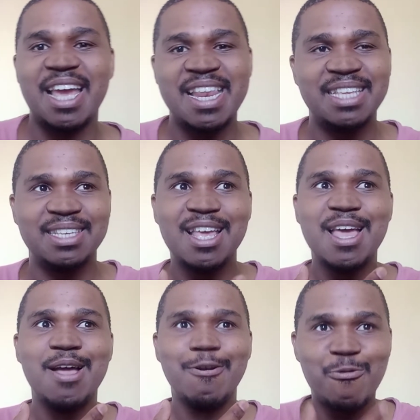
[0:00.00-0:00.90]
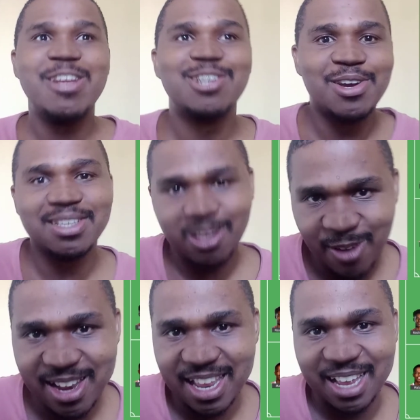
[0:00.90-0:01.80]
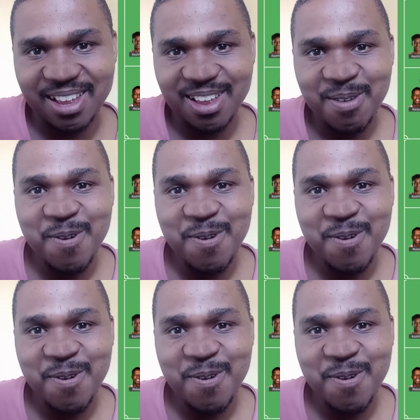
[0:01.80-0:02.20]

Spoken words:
and he's really good at defending.